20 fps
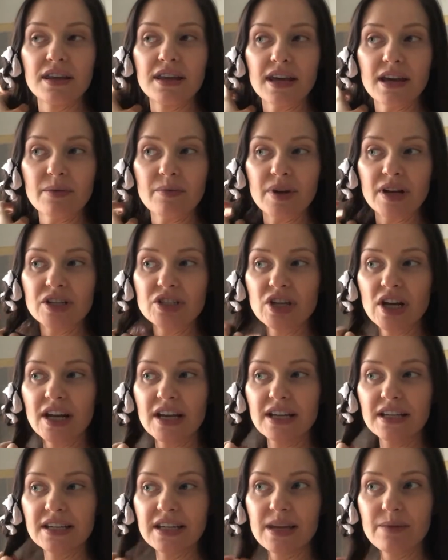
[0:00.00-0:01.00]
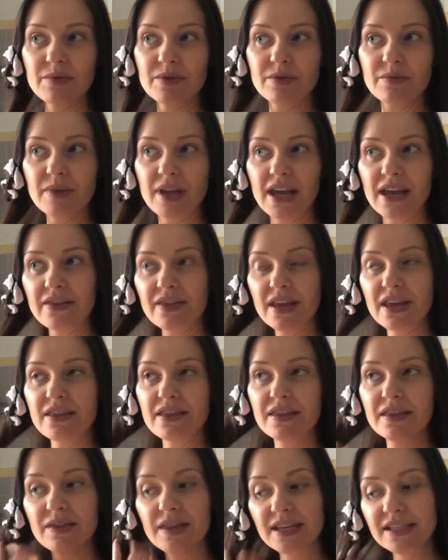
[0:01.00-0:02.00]
Yeah, but I try to keep them, and
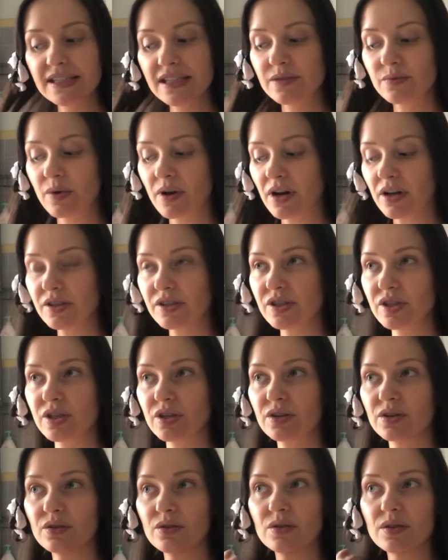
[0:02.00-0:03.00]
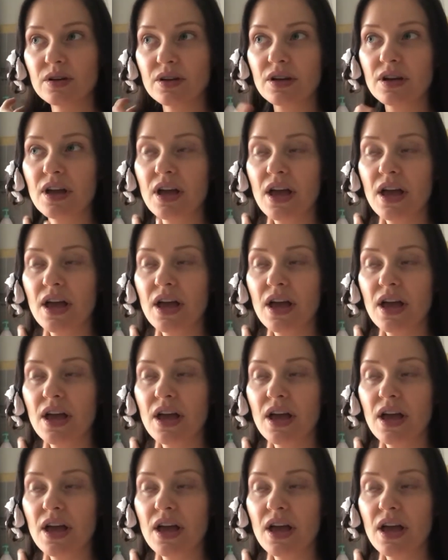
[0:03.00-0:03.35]
then this is what I'll do.